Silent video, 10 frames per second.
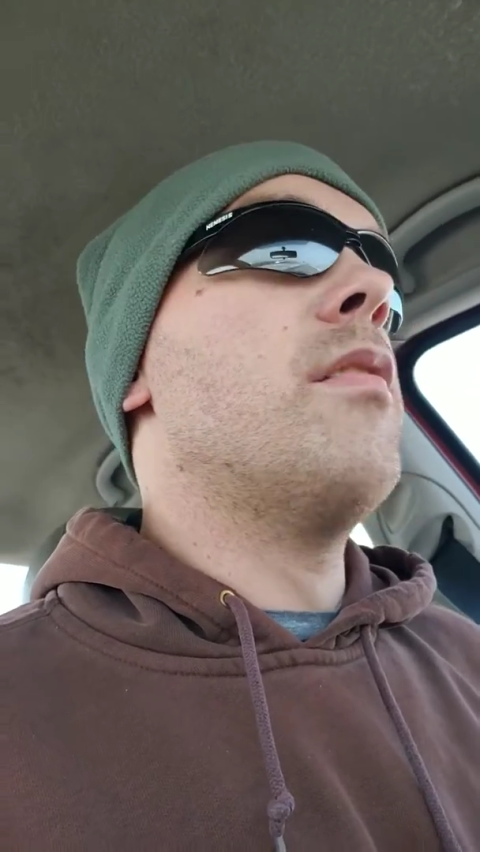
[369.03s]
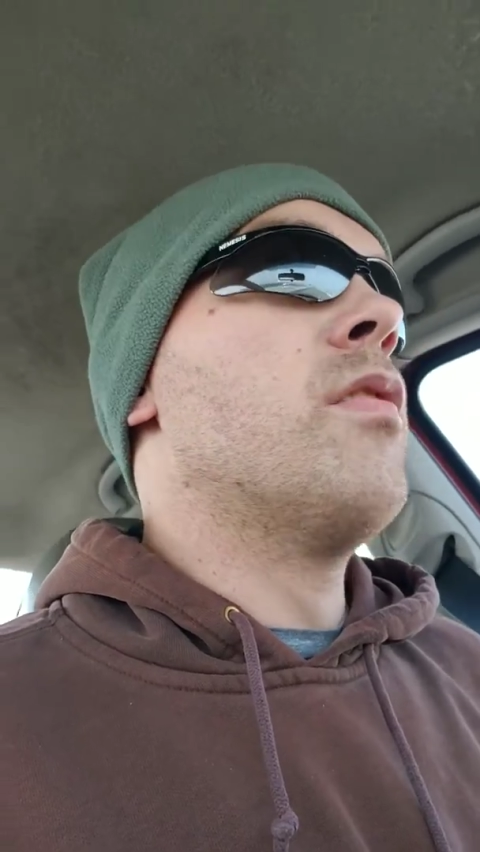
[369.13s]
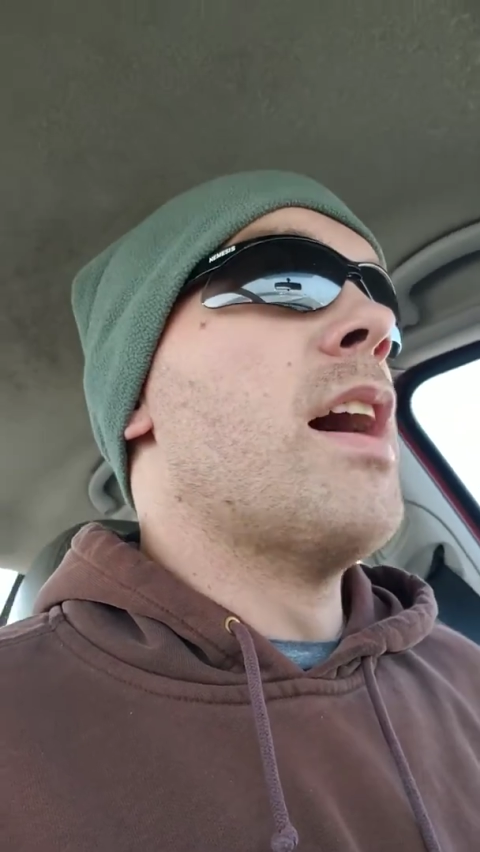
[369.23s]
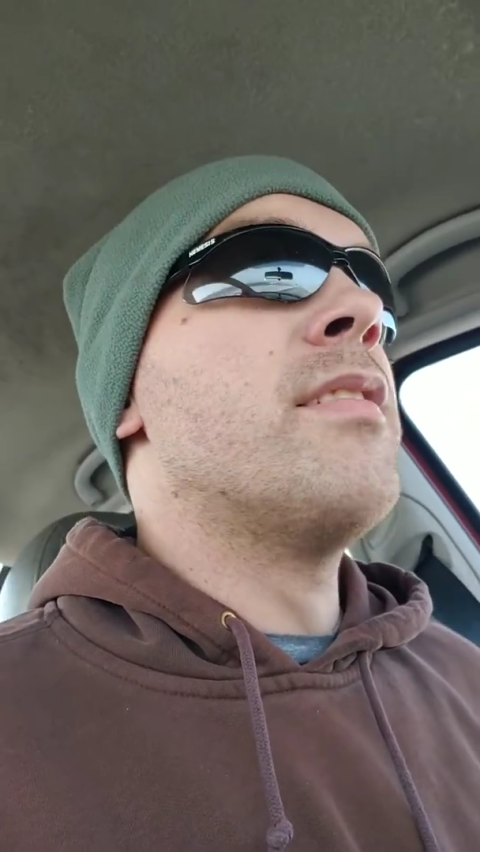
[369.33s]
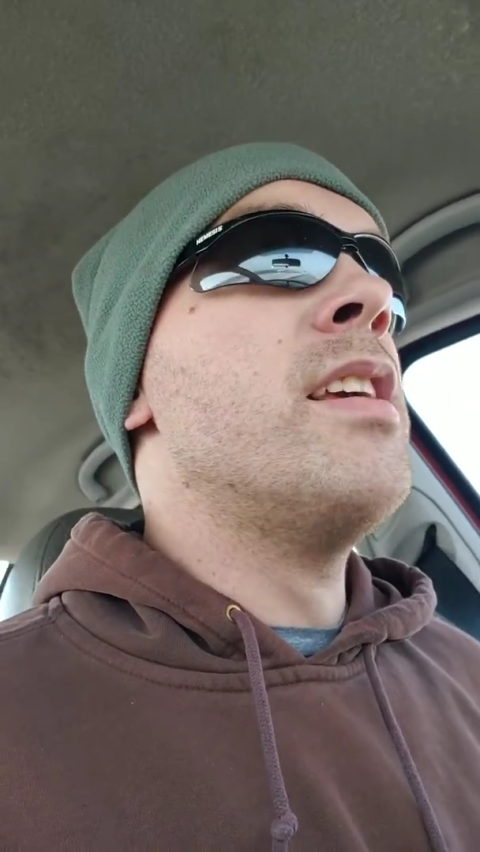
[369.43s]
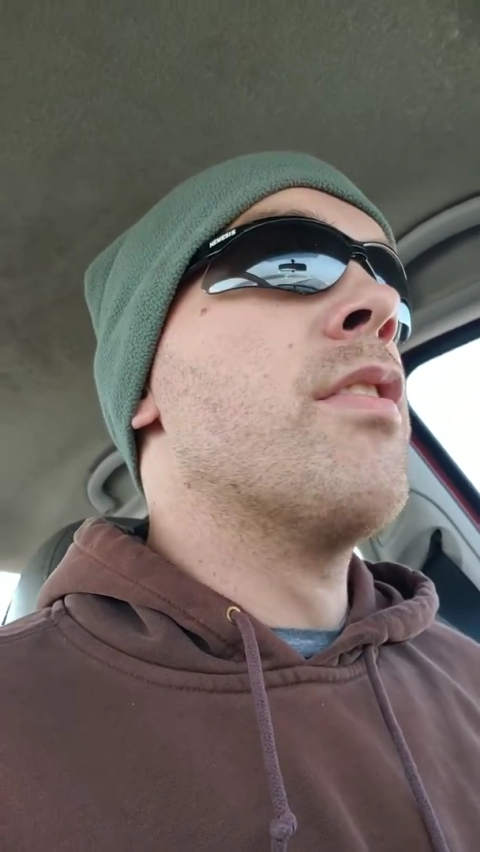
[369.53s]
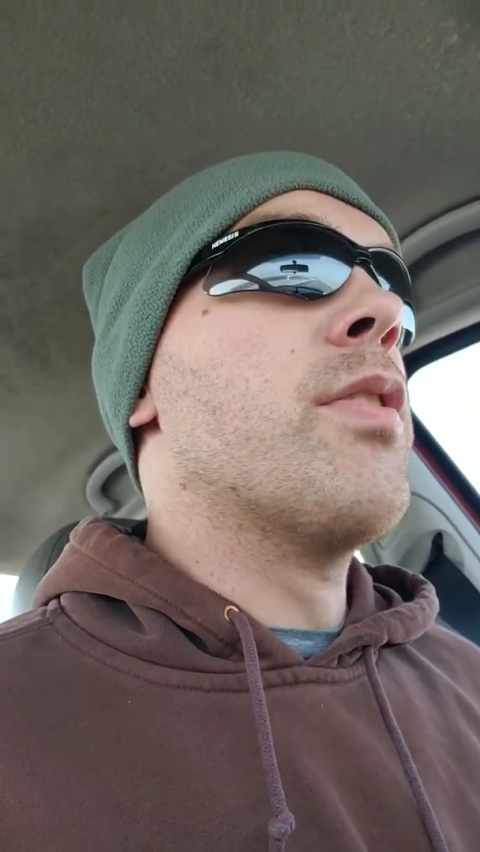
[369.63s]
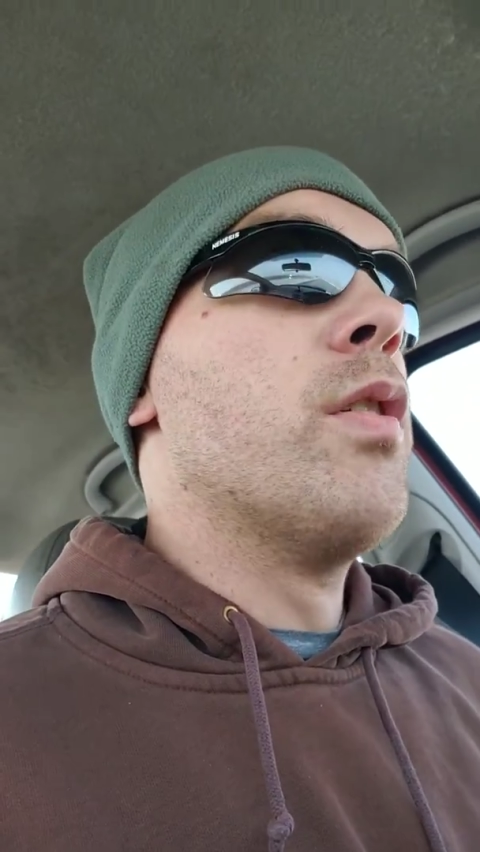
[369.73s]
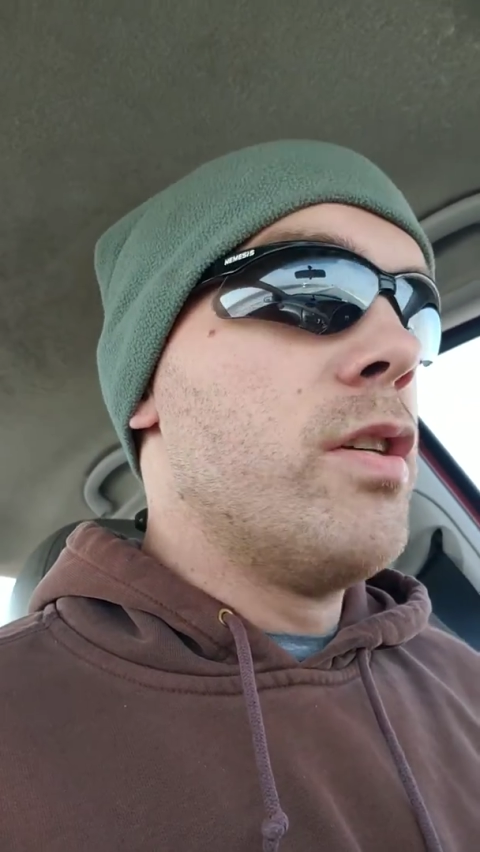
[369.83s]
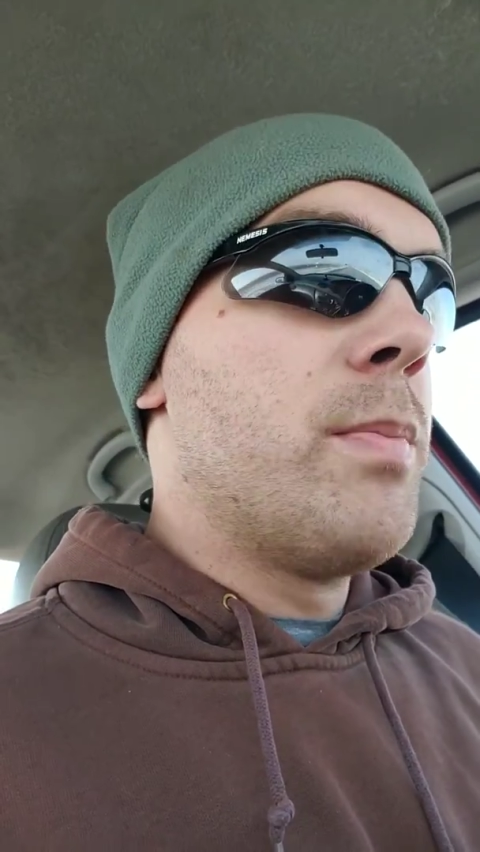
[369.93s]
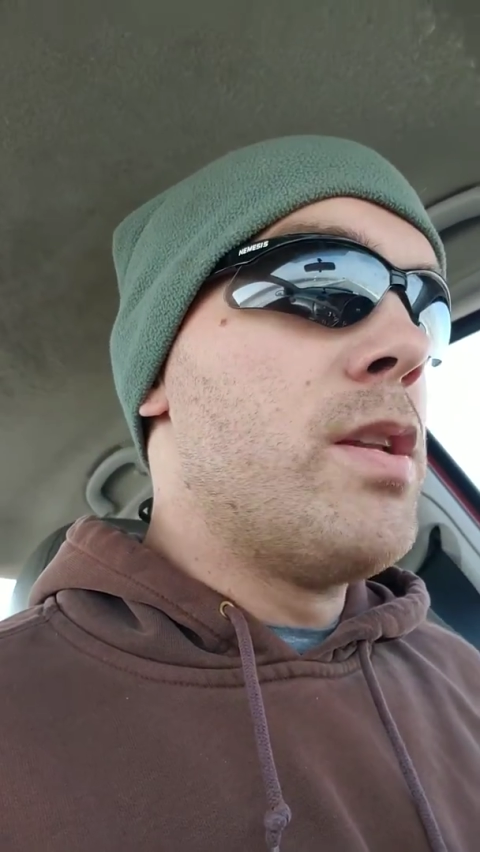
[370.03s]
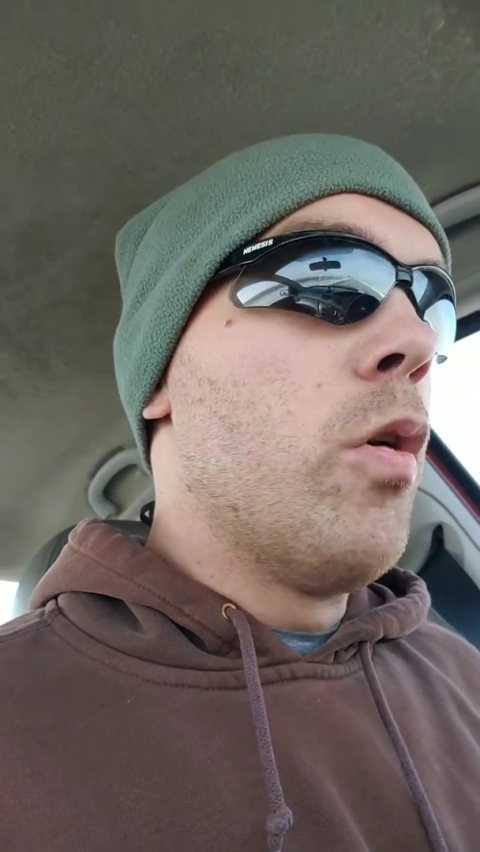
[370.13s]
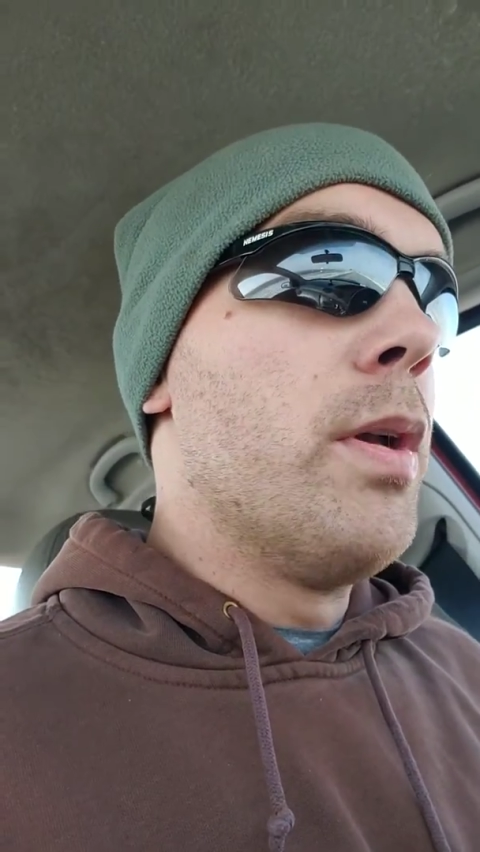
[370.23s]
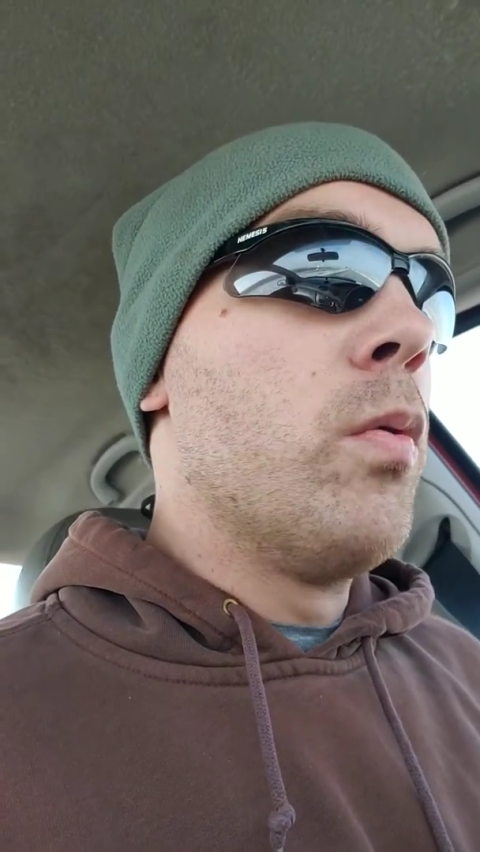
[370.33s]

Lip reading: 1930s, man, nobody